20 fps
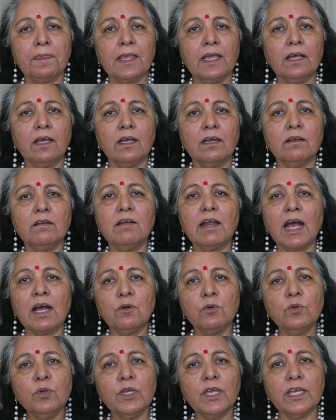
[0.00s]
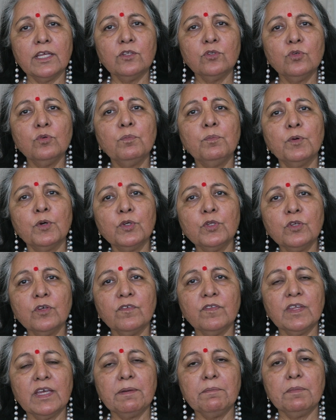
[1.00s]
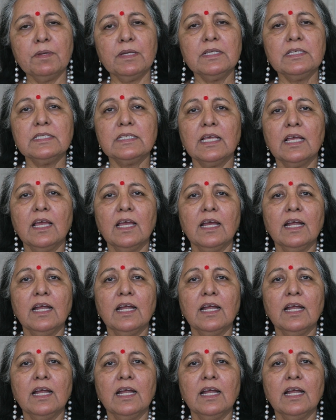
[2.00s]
Ketu, both of them, is